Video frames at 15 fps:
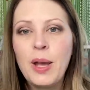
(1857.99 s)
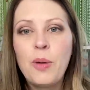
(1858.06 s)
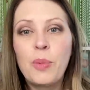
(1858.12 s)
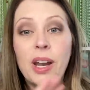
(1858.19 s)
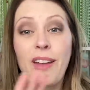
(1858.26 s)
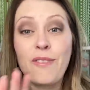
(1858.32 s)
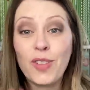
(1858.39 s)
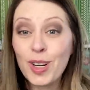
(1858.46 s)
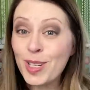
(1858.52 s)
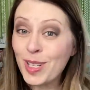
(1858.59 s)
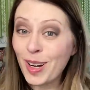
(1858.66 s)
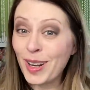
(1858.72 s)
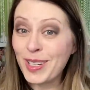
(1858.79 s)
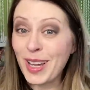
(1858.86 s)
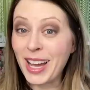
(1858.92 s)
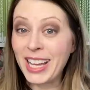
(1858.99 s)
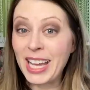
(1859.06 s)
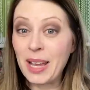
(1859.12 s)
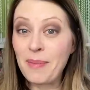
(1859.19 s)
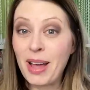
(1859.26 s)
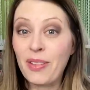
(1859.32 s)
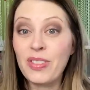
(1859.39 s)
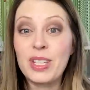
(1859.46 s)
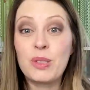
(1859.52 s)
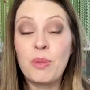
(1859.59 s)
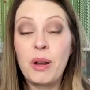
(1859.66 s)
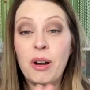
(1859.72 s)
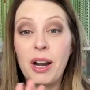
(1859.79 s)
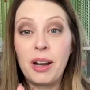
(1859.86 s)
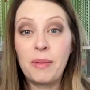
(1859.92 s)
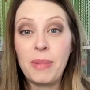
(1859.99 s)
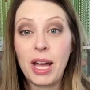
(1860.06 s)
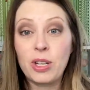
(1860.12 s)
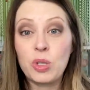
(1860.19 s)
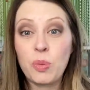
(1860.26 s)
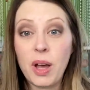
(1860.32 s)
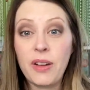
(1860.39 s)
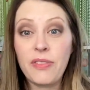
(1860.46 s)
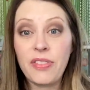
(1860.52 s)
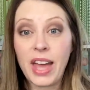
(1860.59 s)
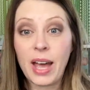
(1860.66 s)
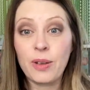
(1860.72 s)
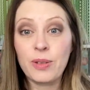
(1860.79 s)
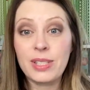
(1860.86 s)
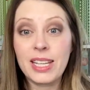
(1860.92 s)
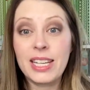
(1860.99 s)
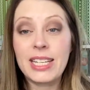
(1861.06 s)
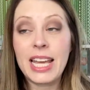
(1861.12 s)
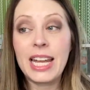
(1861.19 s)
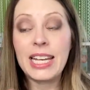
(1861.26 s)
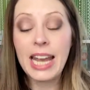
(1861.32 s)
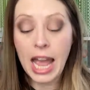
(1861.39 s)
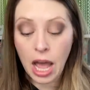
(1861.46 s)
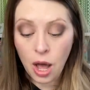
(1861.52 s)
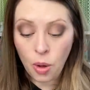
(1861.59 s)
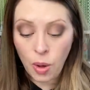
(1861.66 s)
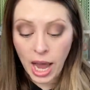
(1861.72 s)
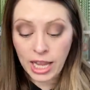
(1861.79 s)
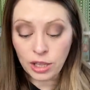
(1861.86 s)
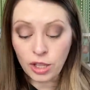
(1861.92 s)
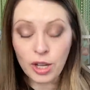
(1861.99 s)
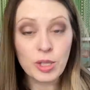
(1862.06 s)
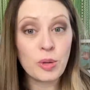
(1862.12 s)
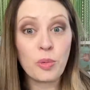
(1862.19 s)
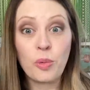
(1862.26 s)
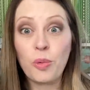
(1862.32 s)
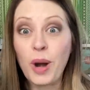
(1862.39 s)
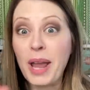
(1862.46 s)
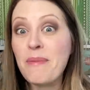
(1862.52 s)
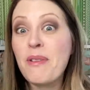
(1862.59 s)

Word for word: When I first started talking about this, we were at about 12,000. And now I looked right